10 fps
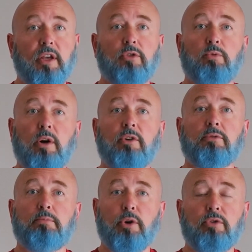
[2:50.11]
as well as
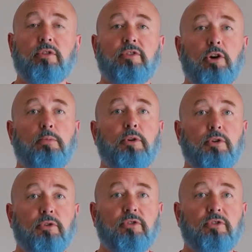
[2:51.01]
both developer news